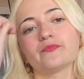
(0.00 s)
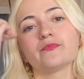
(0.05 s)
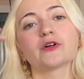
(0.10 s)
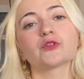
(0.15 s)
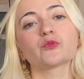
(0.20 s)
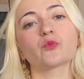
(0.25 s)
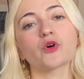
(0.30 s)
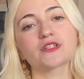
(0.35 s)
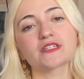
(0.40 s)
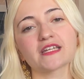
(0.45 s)
But
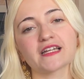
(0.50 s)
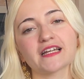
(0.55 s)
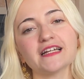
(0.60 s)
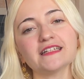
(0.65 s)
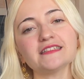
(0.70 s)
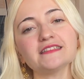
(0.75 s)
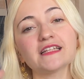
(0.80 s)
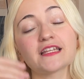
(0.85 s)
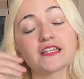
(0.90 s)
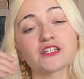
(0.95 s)
once
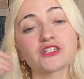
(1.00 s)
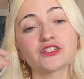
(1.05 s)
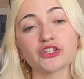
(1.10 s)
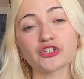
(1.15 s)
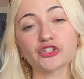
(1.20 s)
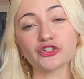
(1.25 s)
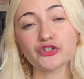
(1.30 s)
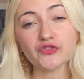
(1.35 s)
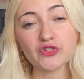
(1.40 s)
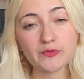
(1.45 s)
again, that is not
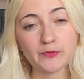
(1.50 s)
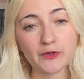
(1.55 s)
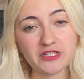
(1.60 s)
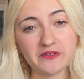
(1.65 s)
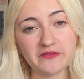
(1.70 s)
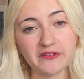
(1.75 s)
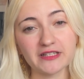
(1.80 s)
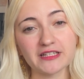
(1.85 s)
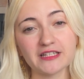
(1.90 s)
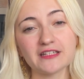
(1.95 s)
her
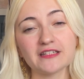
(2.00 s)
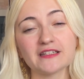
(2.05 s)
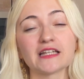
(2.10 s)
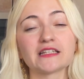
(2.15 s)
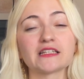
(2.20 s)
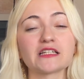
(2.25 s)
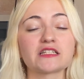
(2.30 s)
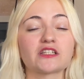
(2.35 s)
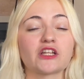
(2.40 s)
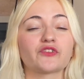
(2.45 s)
responsibility, that
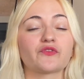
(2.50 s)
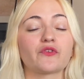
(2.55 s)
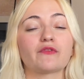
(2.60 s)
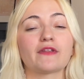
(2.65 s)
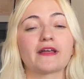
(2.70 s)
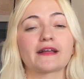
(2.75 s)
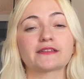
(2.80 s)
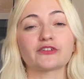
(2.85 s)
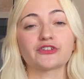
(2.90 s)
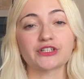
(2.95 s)
does not
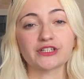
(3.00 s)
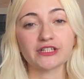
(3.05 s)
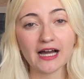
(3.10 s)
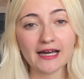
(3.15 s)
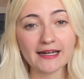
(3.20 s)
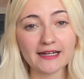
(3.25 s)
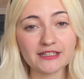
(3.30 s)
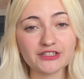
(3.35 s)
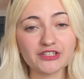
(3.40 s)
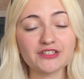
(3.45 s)
reflect her
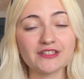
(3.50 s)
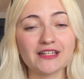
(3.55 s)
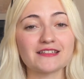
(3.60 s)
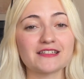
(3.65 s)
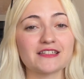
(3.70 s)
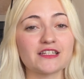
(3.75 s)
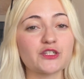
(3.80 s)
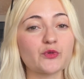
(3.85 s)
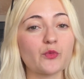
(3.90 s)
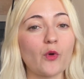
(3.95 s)
character, that
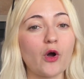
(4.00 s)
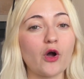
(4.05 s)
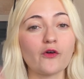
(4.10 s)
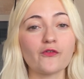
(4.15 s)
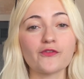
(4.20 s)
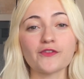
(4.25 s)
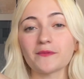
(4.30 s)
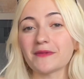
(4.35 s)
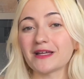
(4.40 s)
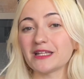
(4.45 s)
she is one of
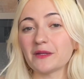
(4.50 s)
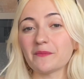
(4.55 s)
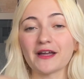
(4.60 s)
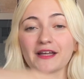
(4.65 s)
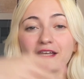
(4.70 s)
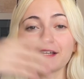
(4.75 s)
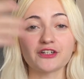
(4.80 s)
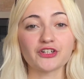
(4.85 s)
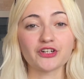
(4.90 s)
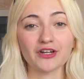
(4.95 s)
the many men
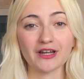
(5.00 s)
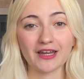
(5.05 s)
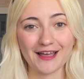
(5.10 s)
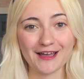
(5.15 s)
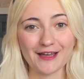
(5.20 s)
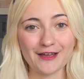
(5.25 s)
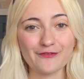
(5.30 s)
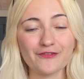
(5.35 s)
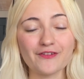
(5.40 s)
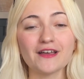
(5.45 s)
in her
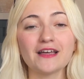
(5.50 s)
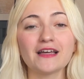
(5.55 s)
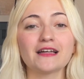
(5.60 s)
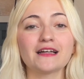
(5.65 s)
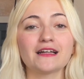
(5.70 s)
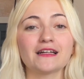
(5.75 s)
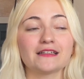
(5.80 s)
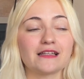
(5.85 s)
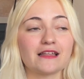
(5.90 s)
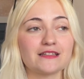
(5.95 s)
life
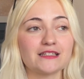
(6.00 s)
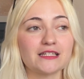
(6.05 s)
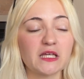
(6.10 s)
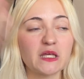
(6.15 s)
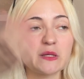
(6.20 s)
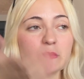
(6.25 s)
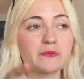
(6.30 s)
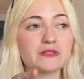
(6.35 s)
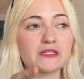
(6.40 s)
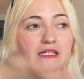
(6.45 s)
that she
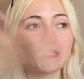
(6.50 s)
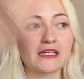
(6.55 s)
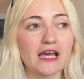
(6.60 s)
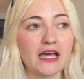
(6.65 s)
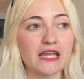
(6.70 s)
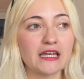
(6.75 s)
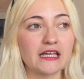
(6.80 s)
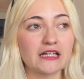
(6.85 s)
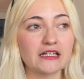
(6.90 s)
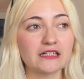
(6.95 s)
keeps
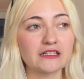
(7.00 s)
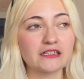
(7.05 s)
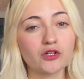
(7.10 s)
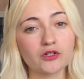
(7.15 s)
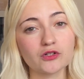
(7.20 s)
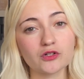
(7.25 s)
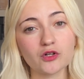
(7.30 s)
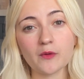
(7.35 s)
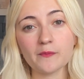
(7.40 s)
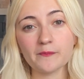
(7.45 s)
getting
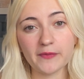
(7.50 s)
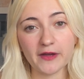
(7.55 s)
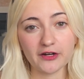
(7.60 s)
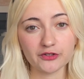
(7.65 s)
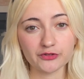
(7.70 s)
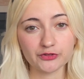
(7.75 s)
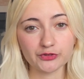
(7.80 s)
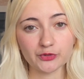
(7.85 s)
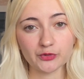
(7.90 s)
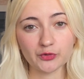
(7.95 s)

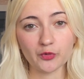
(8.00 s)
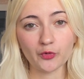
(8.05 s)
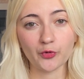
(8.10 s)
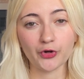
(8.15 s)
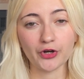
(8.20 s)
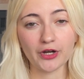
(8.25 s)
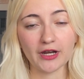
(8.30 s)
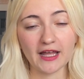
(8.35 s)
compared to or